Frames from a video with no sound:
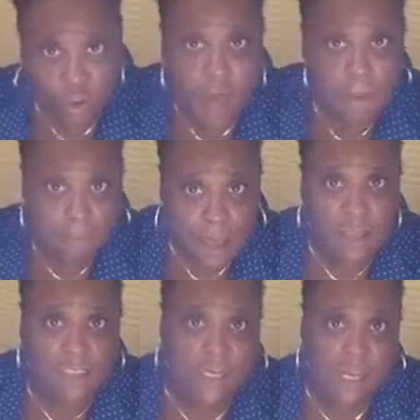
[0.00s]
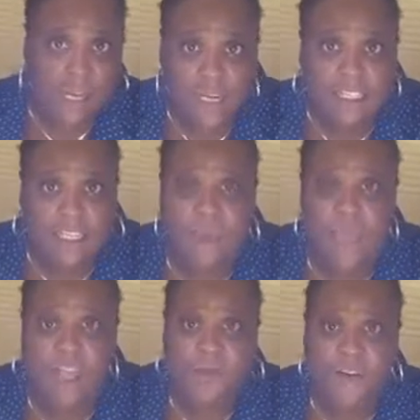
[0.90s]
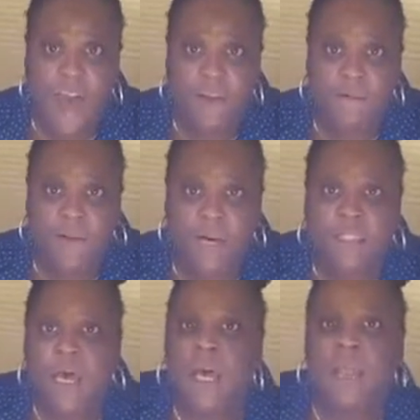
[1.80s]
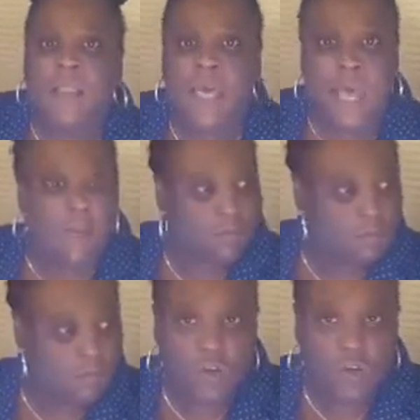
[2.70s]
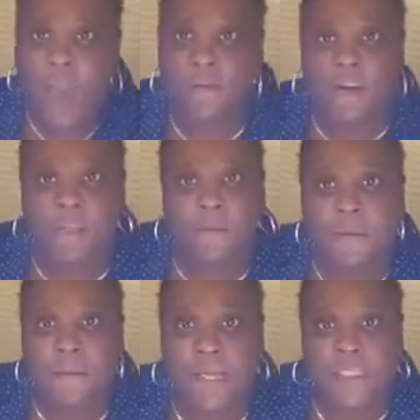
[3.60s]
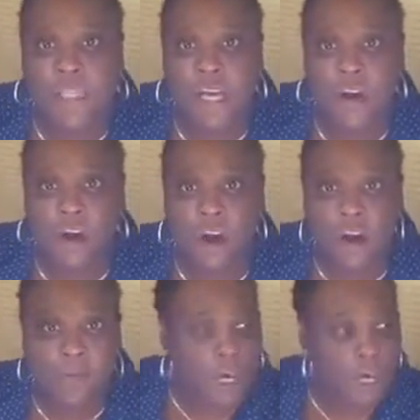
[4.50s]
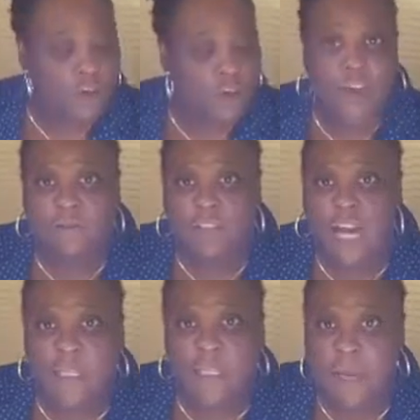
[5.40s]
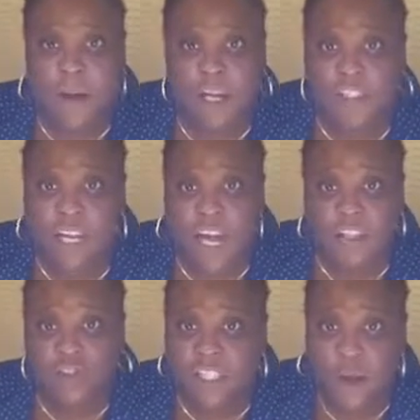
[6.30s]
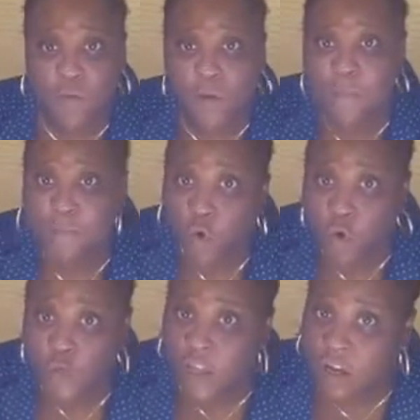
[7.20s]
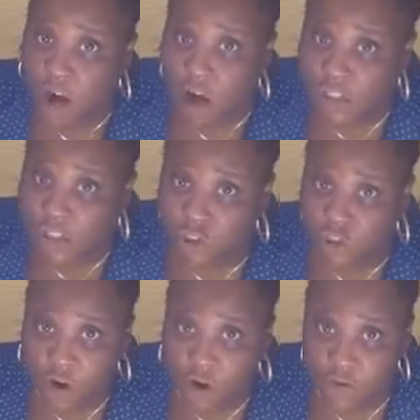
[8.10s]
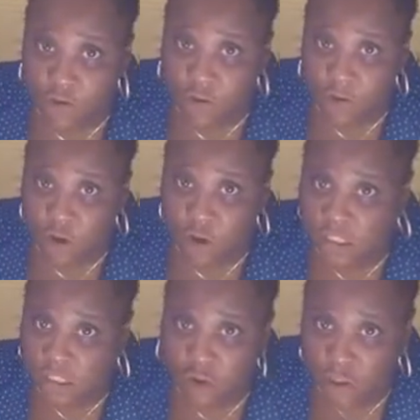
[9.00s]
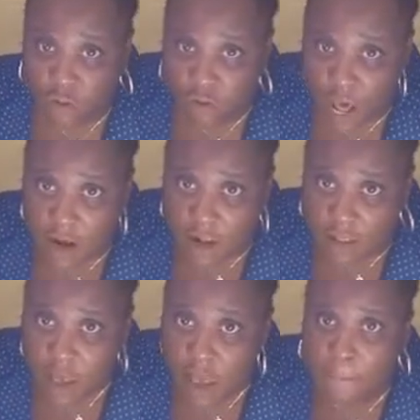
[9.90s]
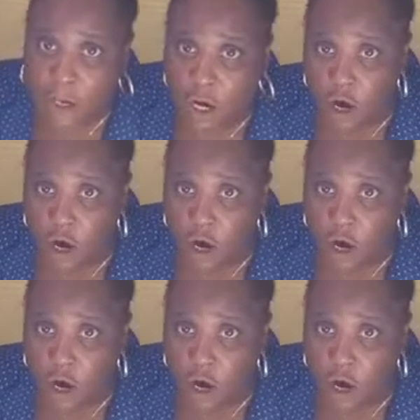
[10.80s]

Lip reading: compounds that Dr. Sebi has provided for us, then you have other people that sell the herbs. You have Teapot Naturals that remove the cost restraints from you because it's only $2 per